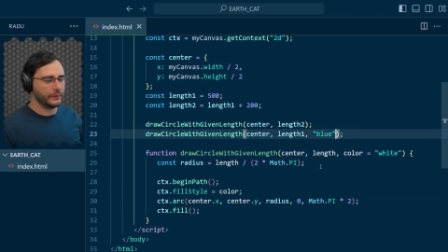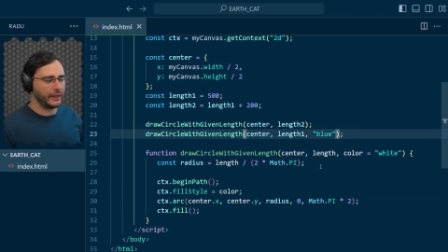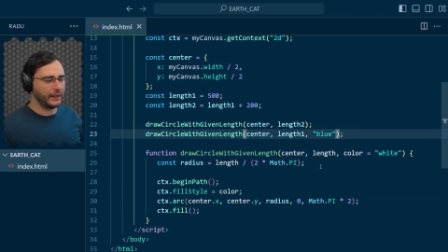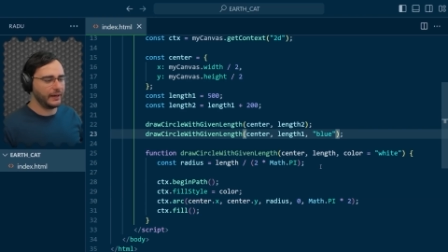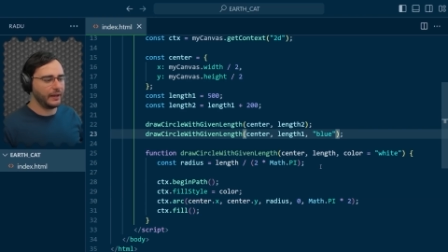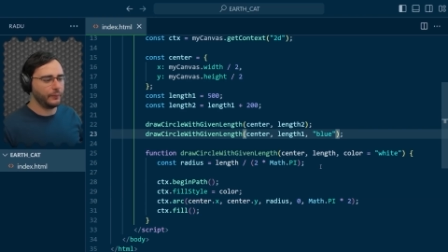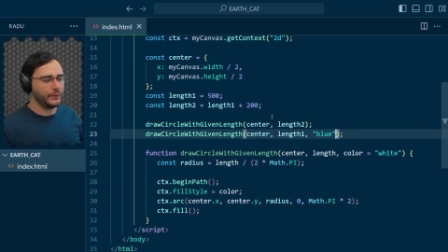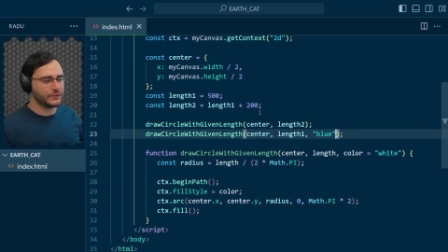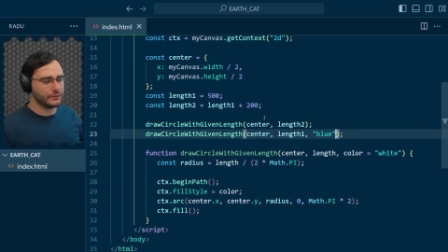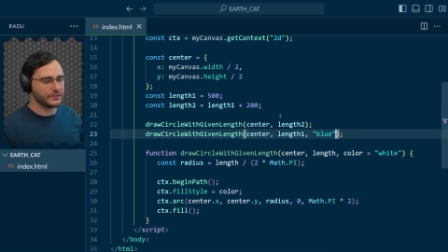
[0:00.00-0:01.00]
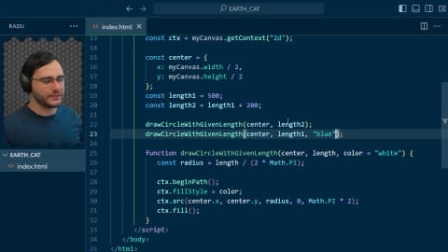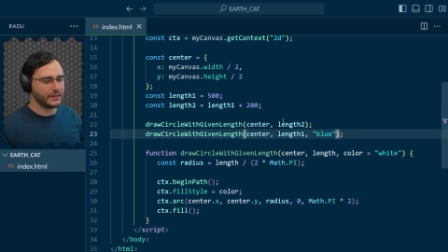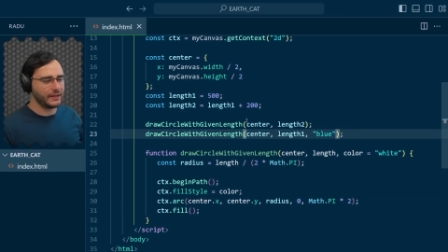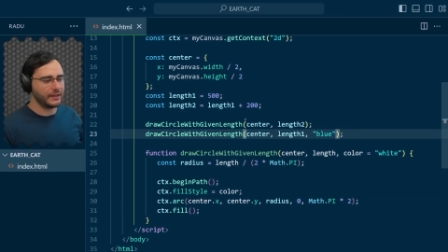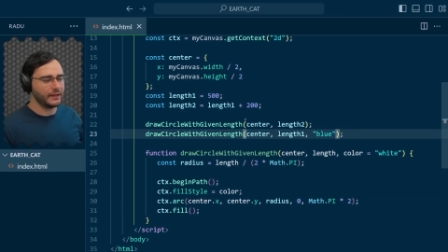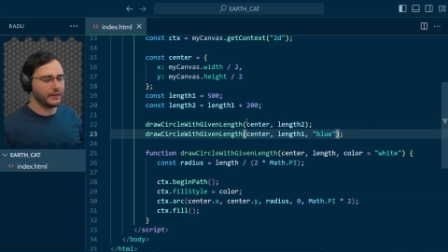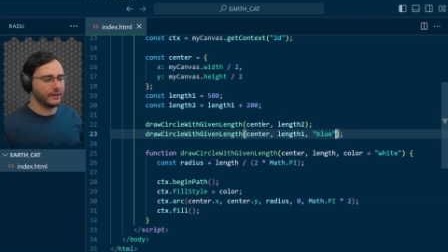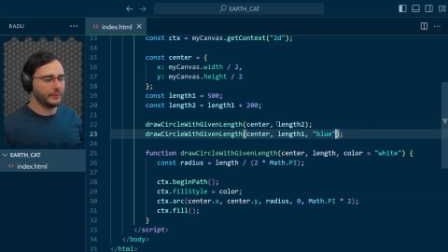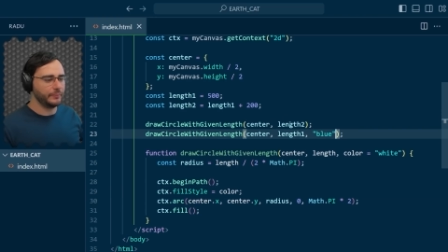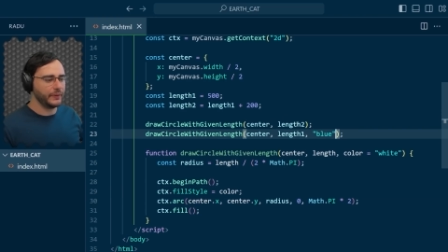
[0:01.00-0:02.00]
And now we should see
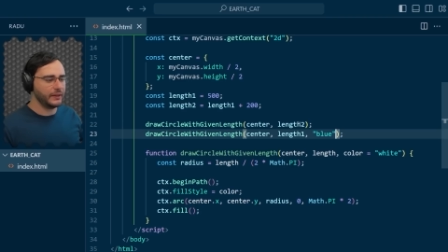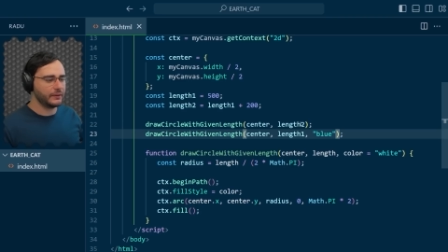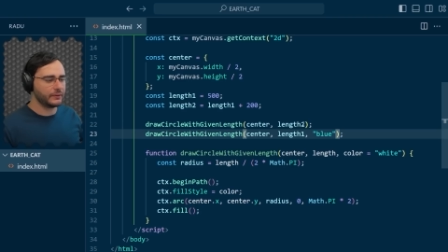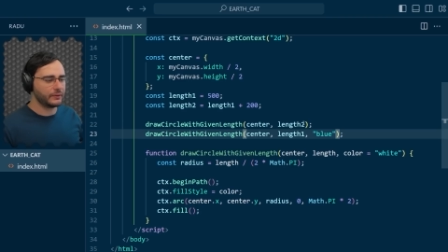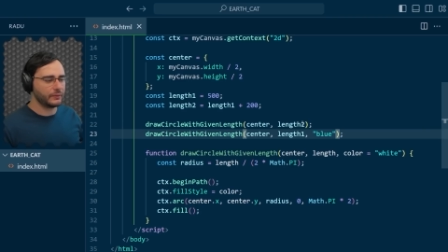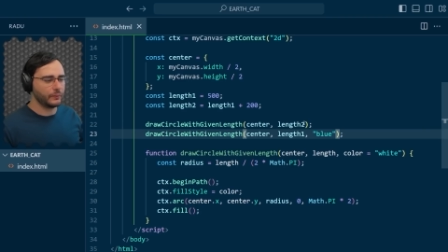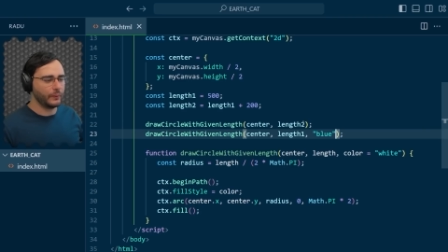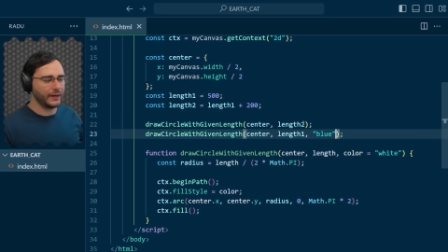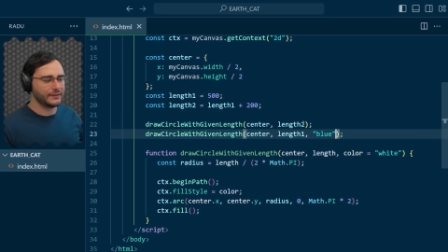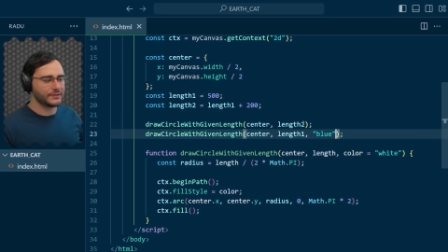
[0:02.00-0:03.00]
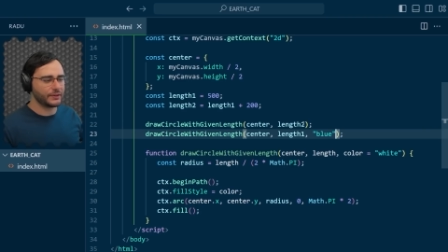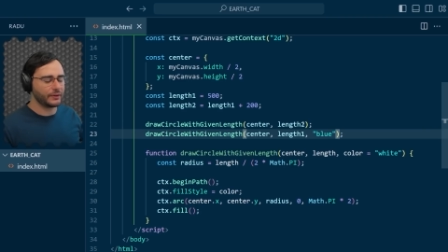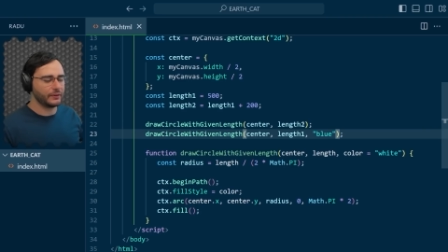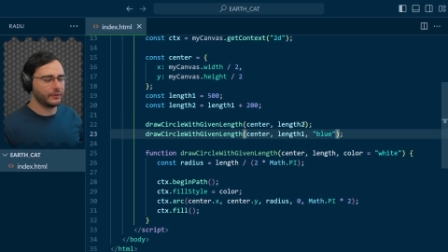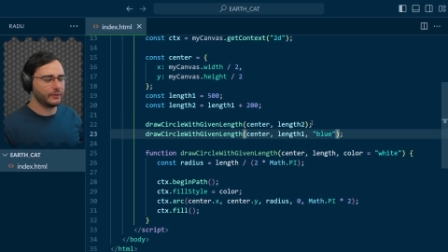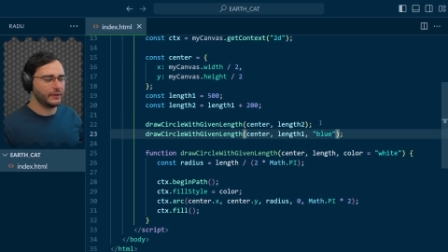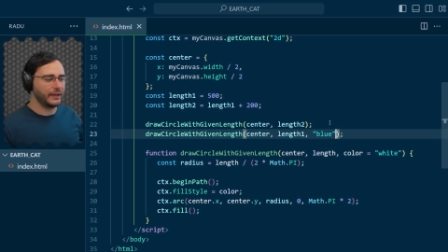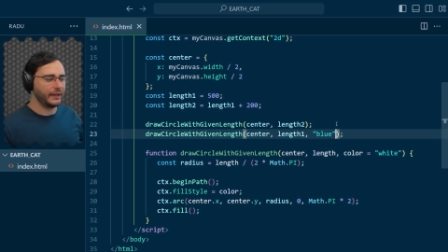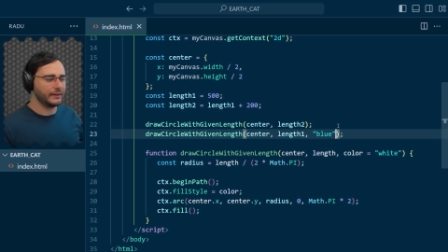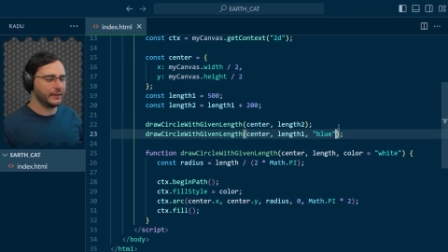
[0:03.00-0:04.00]
a bigger white circle
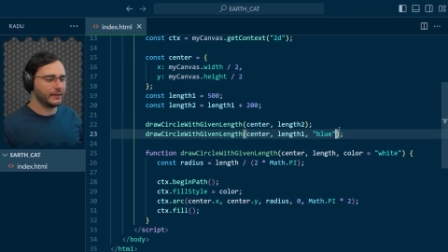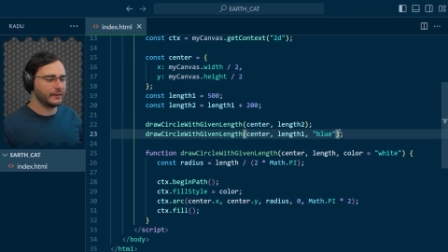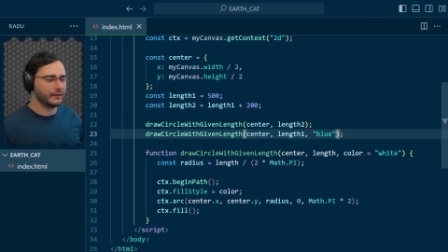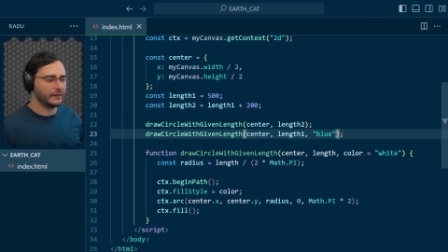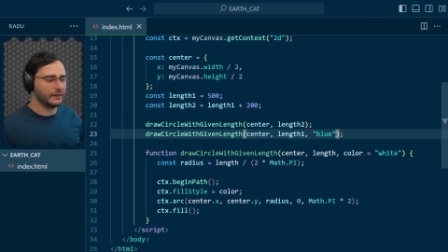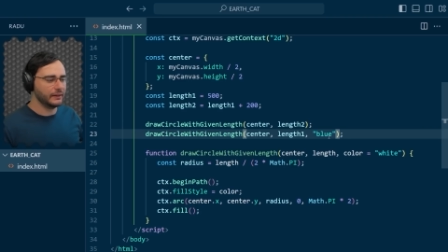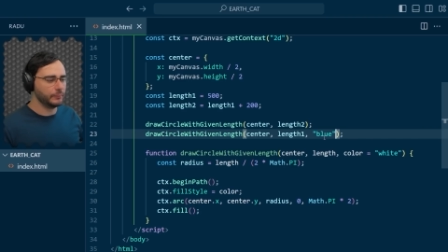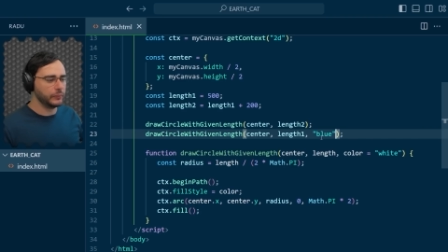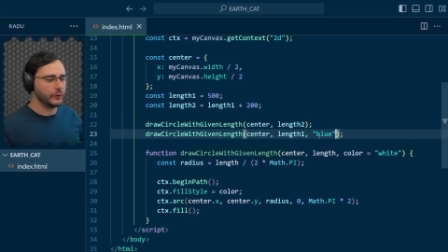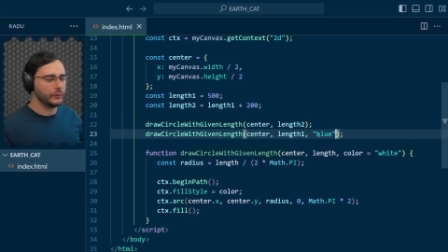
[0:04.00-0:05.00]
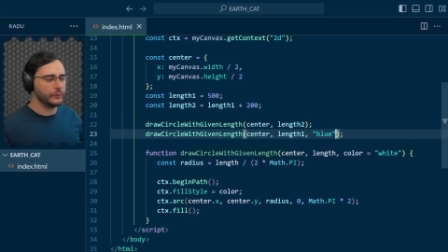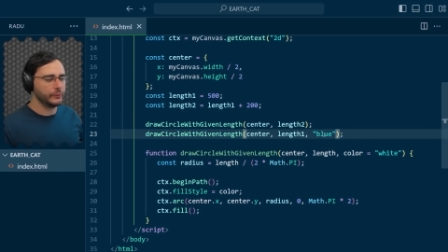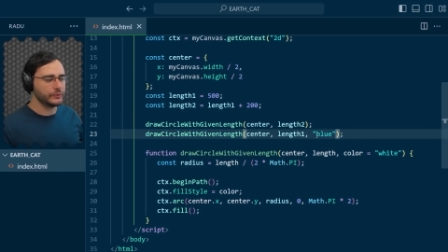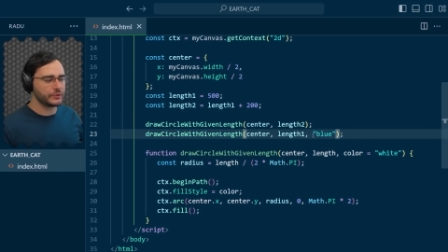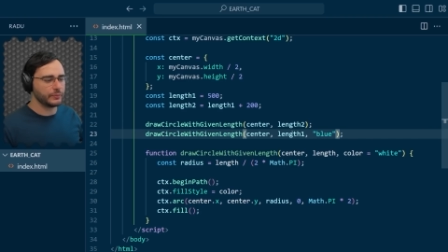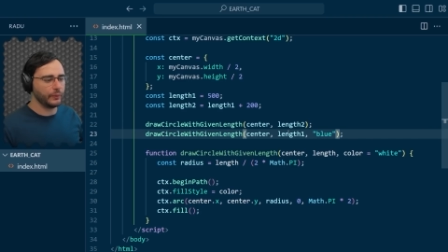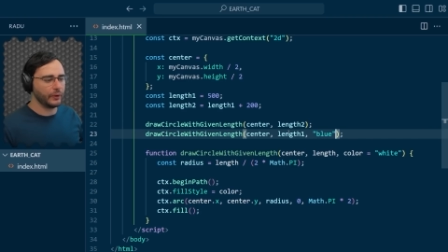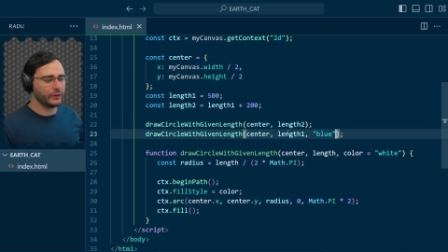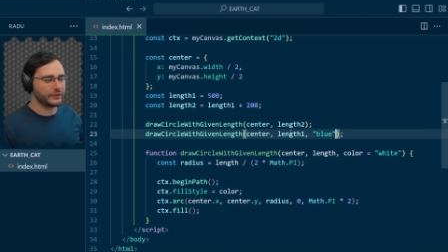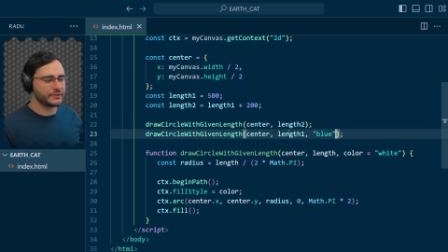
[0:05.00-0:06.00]
and then a blue
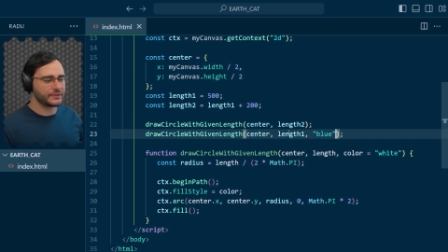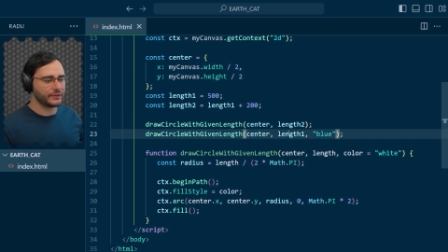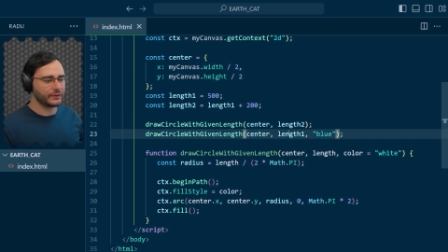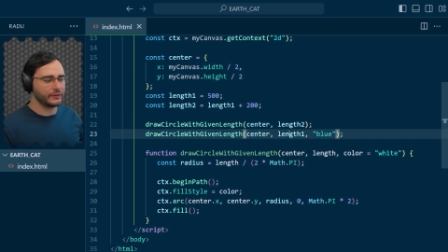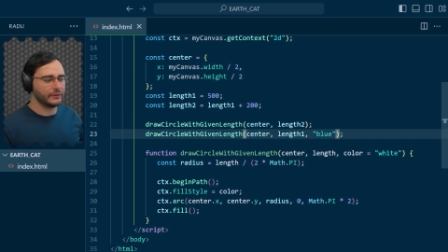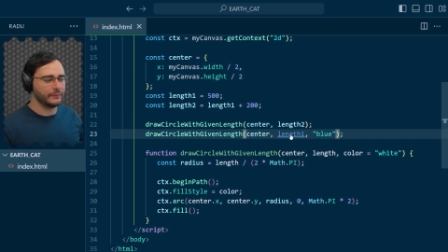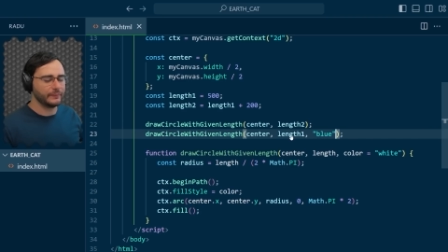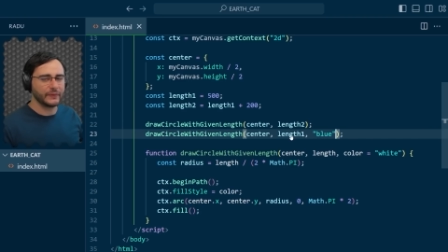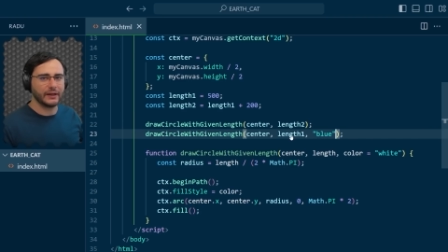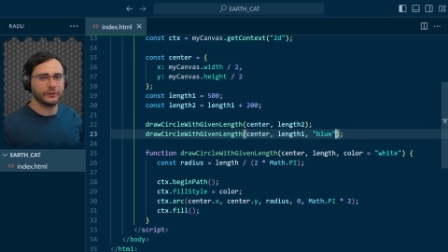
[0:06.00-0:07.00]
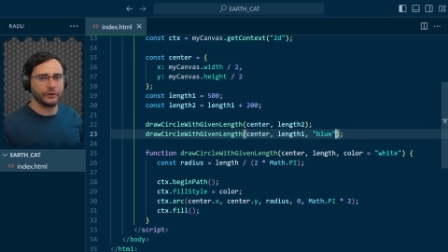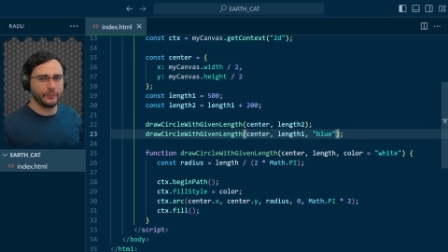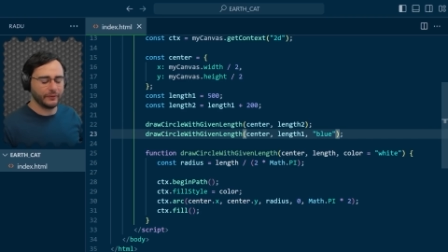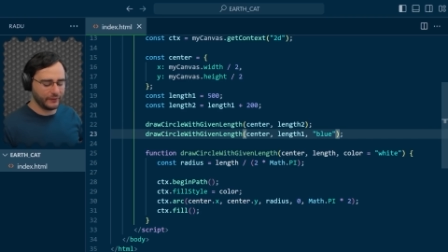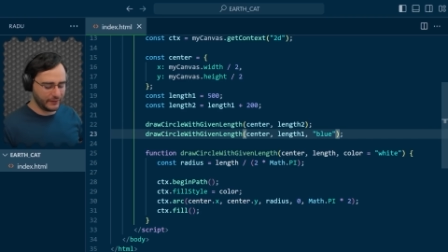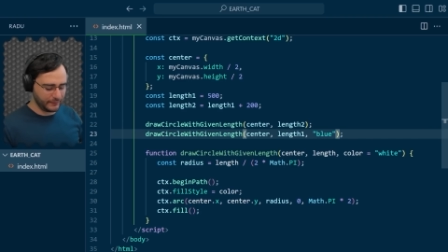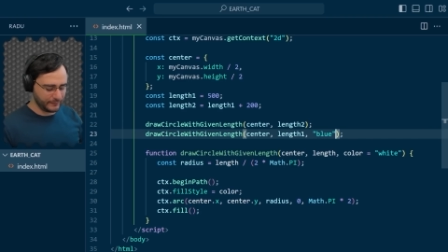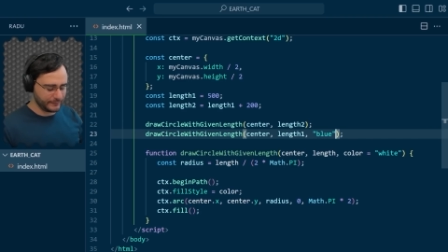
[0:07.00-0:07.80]
smaller circle on top of it.